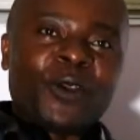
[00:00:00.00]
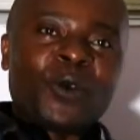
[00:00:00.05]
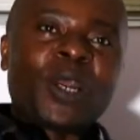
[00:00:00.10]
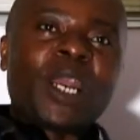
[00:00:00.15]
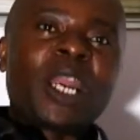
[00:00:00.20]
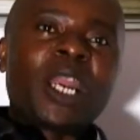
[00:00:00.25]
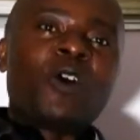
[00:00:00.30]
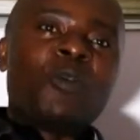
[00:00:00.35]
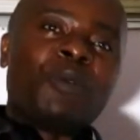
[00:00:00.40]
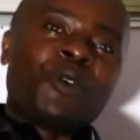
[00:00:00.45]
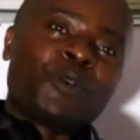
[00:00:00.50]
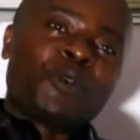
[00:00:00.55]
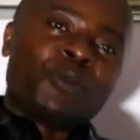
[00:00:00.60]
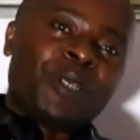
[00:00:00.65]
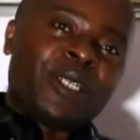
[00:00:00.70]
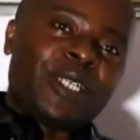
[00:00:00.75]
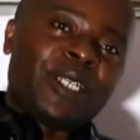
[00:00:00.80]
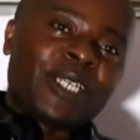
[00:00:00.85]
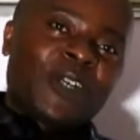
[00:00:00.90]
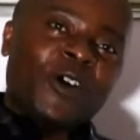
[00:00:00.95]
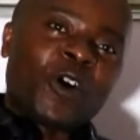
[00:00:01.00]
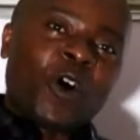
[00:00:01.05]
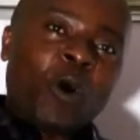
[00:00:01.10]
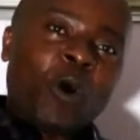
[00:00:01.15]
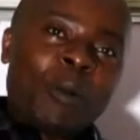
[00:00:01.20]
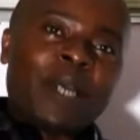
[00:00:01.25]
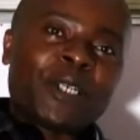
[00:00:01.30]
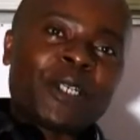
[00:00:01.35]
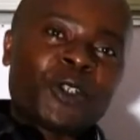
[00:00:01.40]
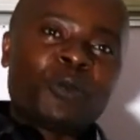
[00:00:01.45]
You'll allow me to be taking
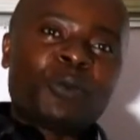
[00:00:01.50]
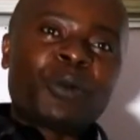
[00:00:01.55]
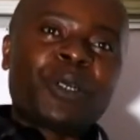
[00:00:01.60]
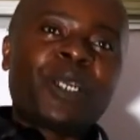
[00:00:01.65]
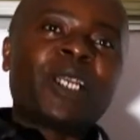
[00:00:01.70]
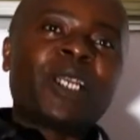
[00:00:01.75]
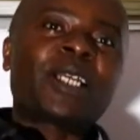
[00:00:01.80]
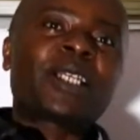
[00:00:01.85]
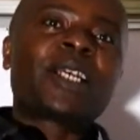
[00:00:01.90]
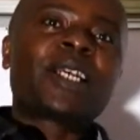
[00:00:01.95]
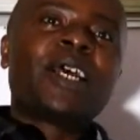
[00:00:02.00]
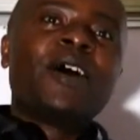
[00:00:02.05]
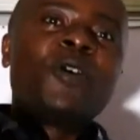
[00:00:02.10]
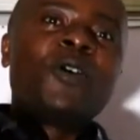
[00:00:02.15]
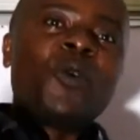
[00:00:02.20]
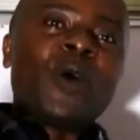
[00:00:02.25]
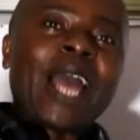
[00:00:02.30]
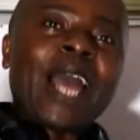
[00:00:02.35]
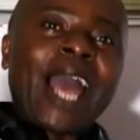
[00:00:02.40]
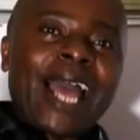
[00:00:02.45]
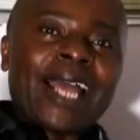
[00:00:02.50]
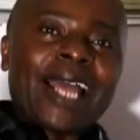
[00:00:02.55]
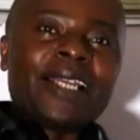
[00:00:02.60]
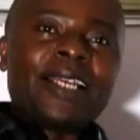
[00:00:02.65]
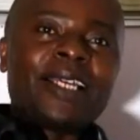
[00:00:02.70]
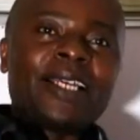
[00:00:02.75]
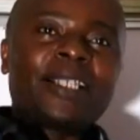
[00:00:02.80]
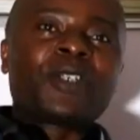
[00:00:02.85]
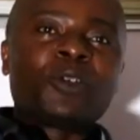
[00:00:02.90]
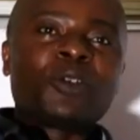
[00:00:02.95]
commercial breaks where I
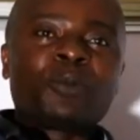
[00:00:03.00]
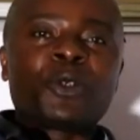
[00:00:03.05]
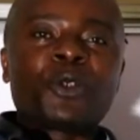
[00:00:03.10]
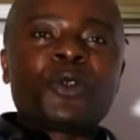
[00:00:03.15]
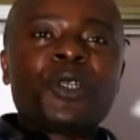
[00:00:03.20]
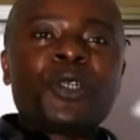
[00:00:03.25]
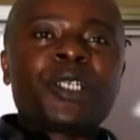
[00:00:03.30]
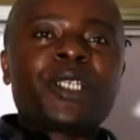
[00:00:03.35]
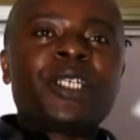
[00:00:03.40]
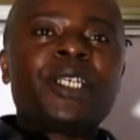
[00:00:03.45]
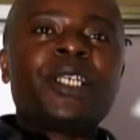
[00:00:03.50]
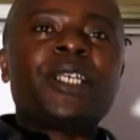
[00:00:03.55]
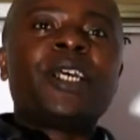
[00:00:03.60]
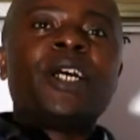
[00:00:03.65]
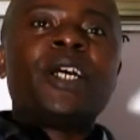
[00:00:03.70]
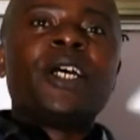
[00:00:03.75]
get an opportunity